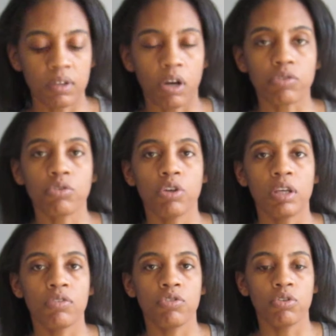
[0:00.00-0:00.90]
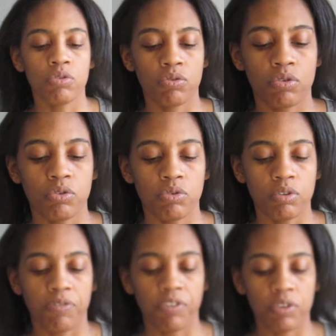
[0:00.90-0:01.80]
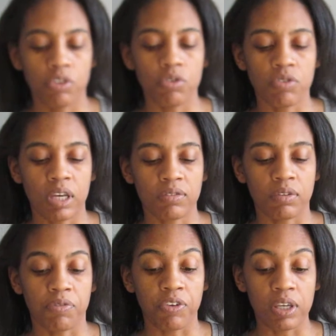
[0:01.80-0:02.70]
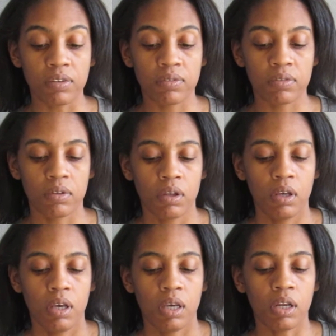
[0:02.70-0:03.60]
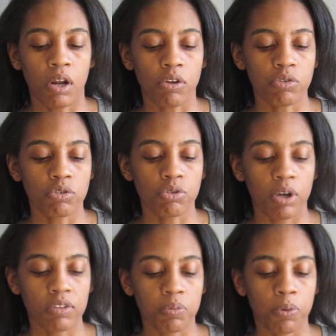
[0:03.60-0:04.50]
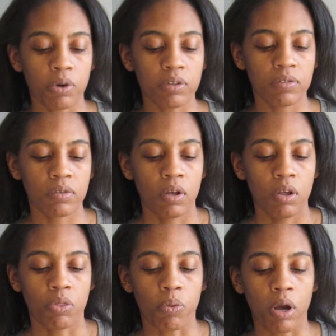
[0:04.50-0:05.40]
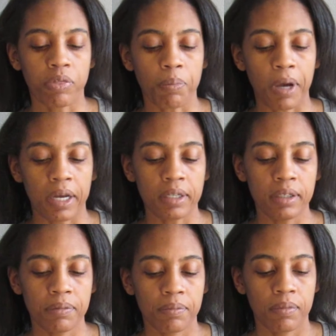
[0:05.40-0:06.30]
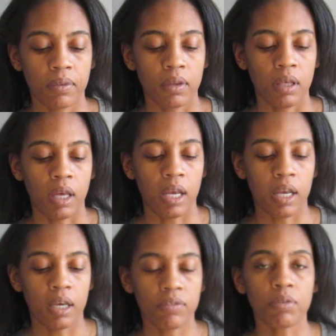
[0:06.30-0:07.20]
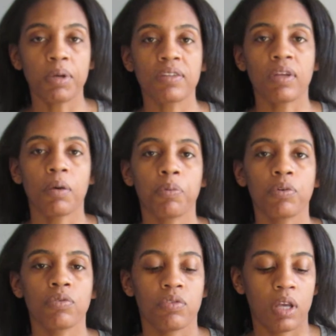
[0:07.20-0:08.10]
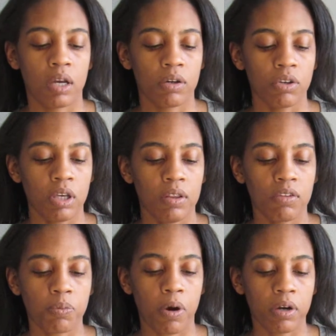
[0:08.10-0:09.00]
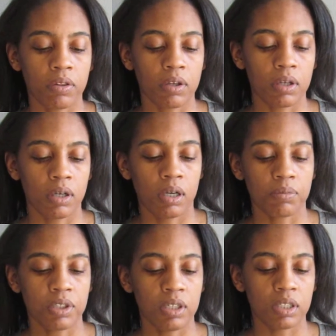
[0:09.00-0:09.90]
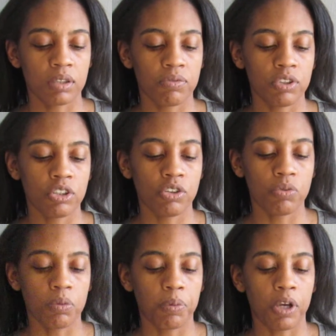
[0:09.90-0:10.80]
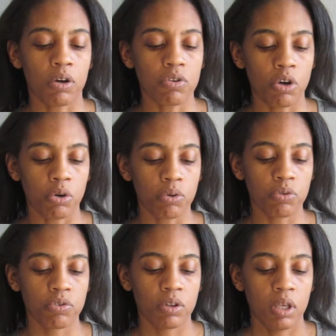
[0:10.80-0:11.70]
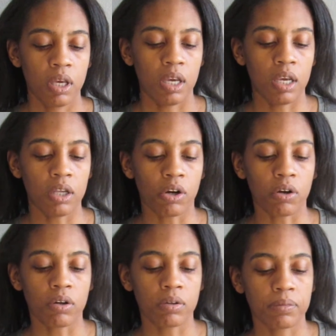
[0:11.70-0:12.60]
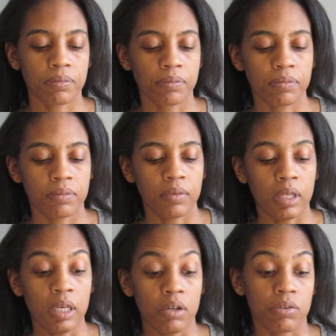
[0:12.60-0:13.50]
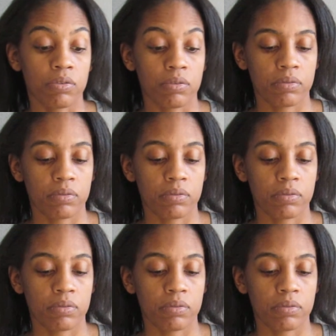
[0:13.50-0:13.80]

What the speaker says: It also is used as defense, and it also transports throughout the body. And some examples that are in this part of the connective tissue would be our nose and our ears.